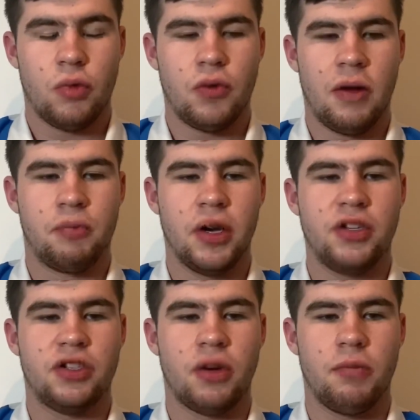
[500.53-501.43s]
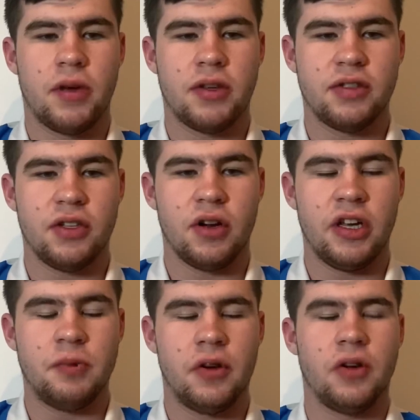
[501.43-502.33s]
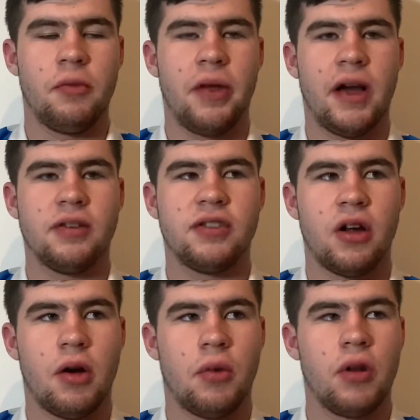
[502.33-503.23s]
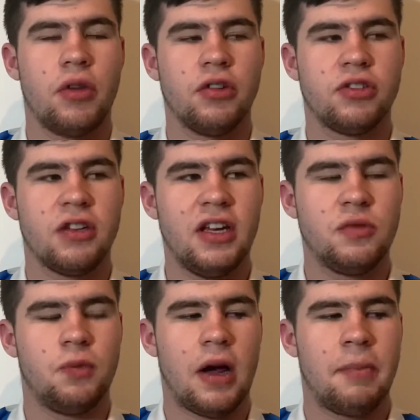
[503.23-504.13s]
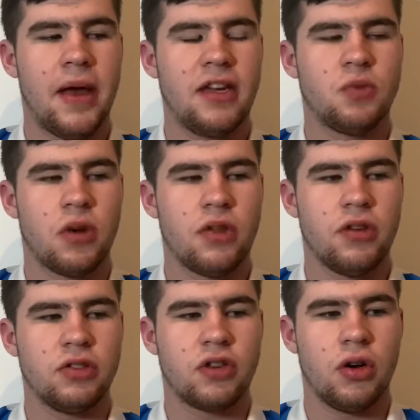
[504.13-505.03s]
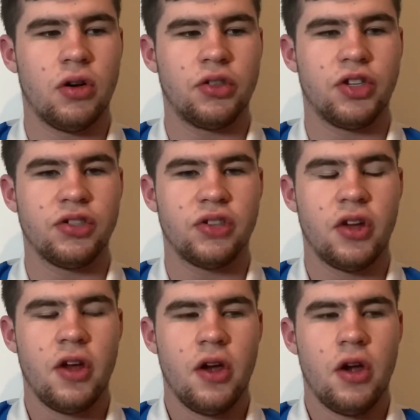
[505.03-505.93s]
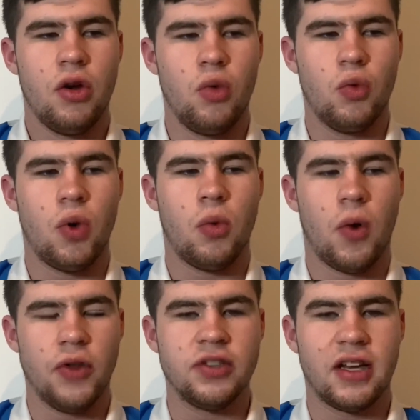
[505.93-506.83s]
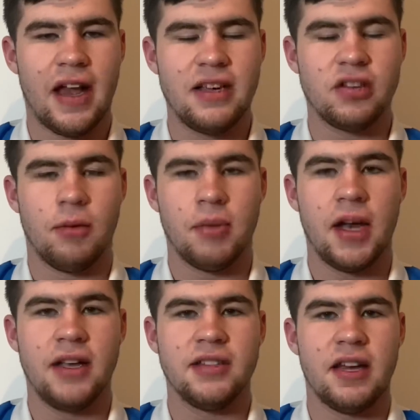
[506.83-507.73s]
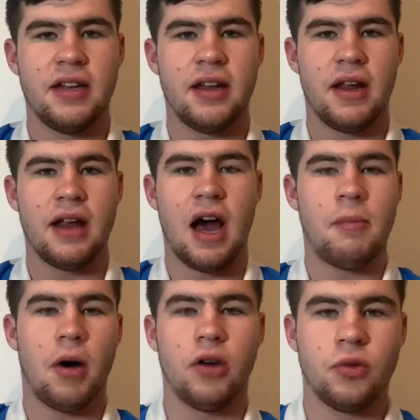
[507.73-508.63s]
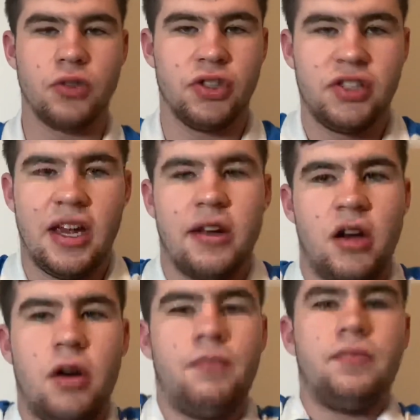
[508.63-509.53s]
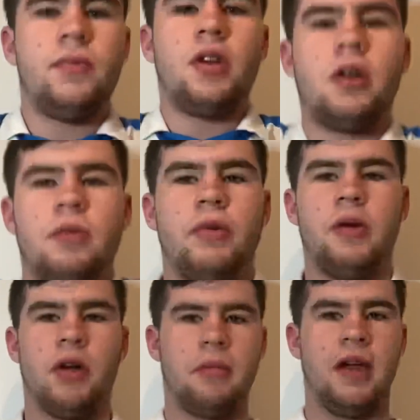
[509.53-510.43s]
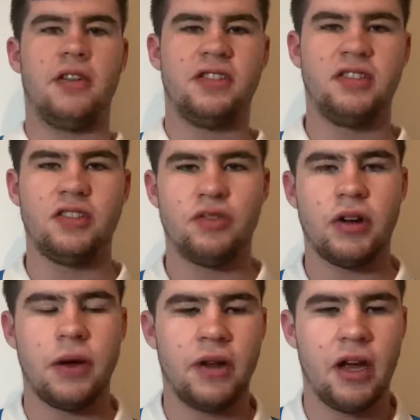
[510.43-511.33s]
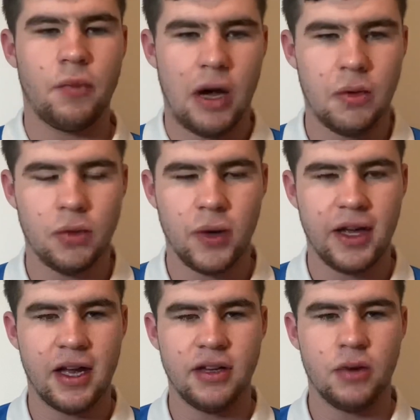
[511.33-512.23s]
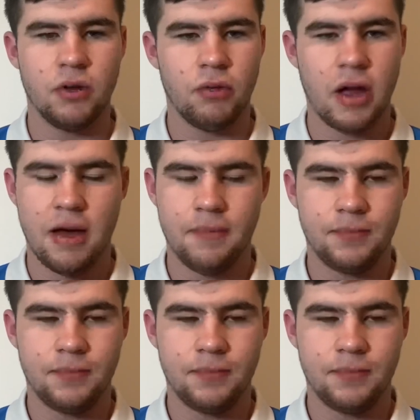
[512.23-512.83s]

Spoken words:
I'm pretty sure, because, you know, he'd been under Bielsa, and I bet he's one of those coaches who will want to get his own players in, and our board will just say, no, we want to make the decisions around here. Why would we let you do that?